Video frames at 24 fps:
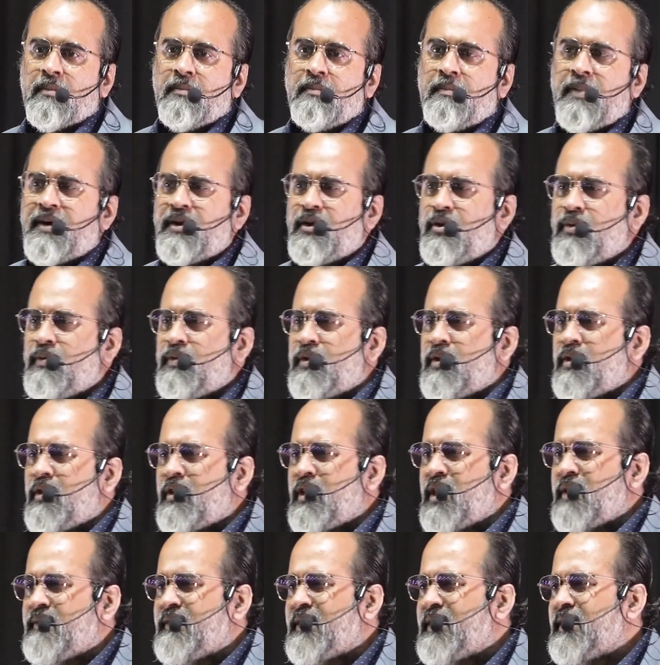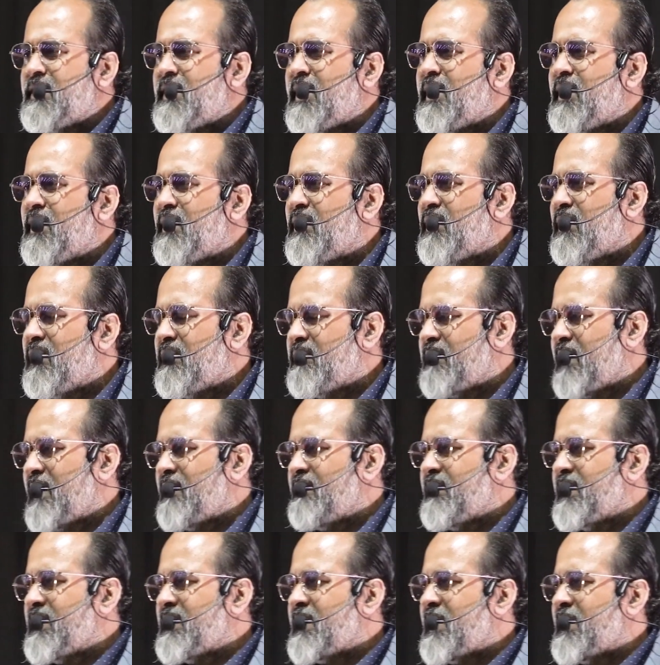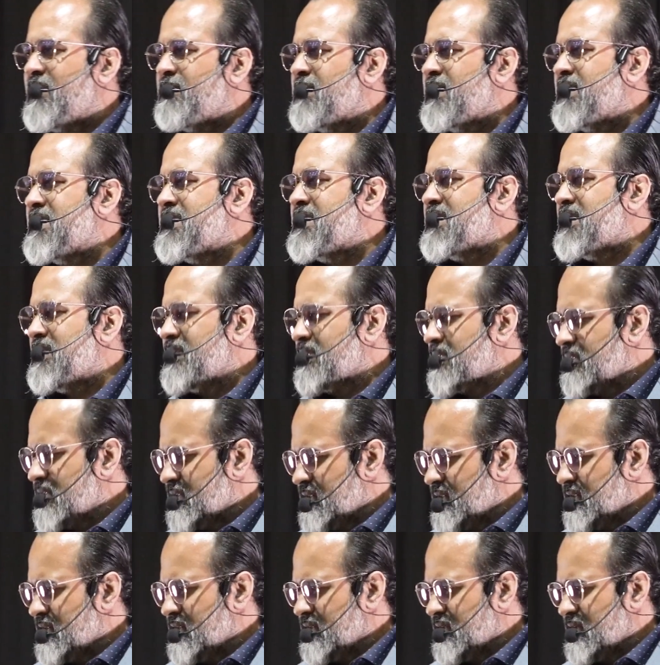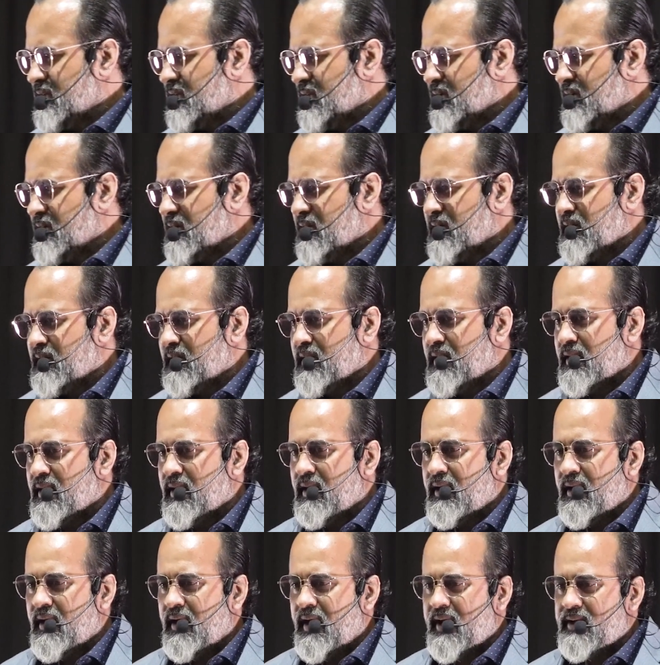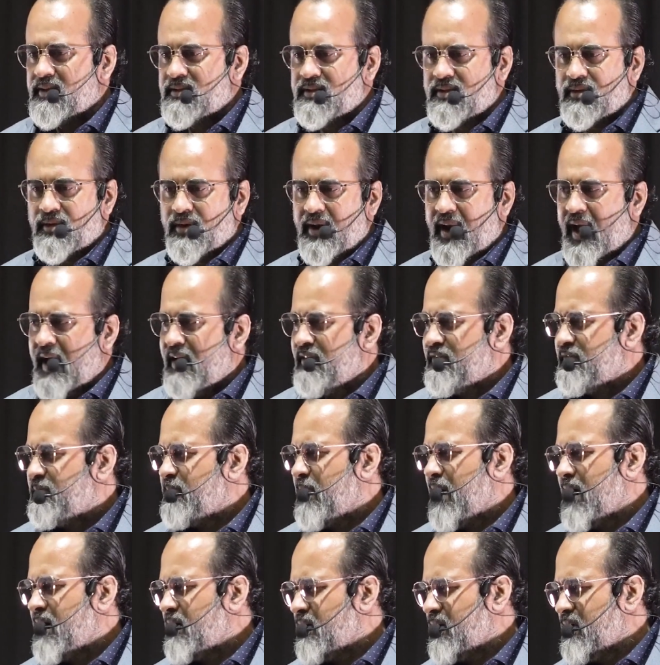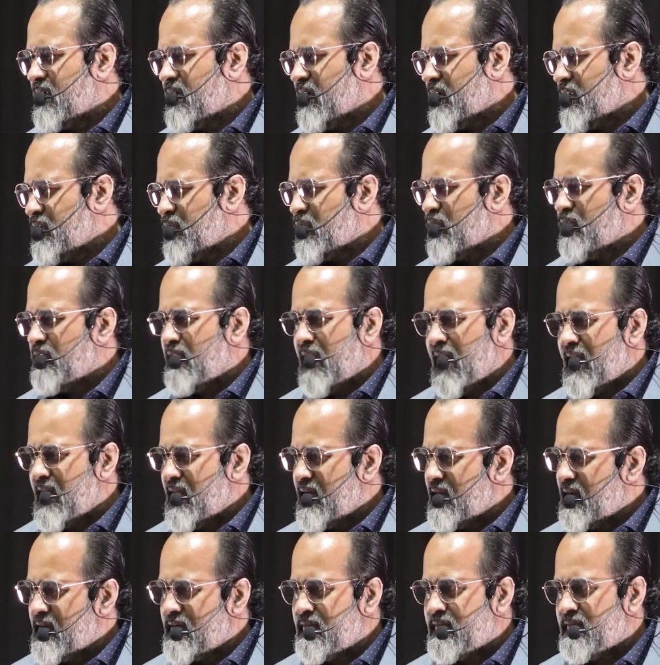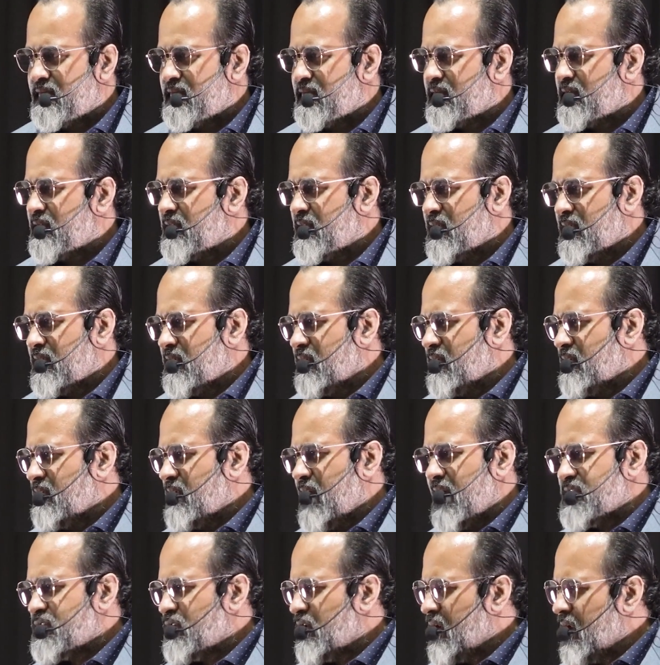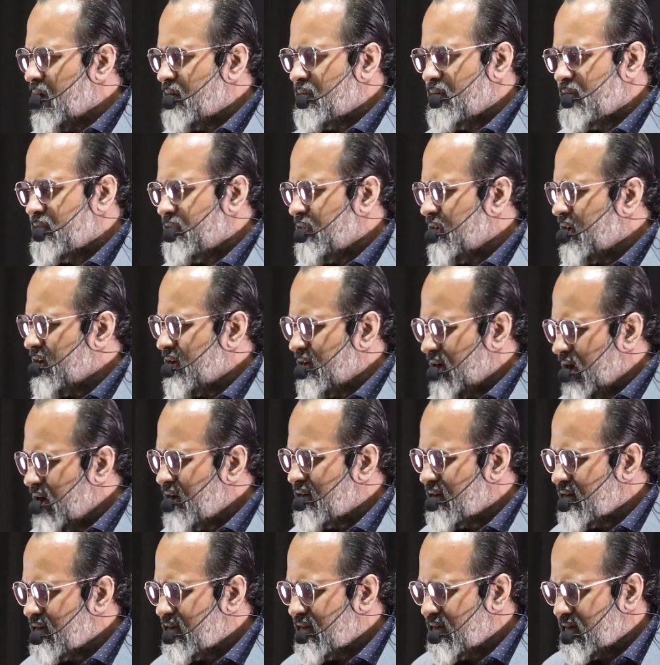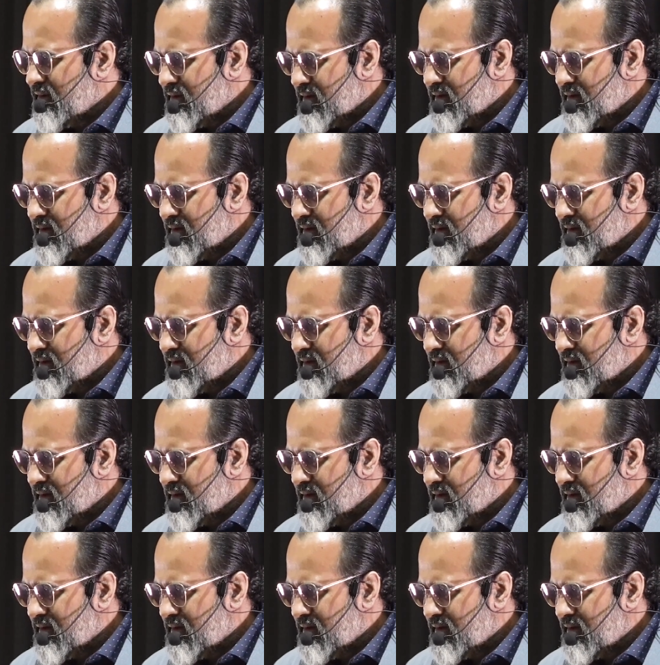but you would not even think of having that person as your life partner, your wife, as your love affair, right?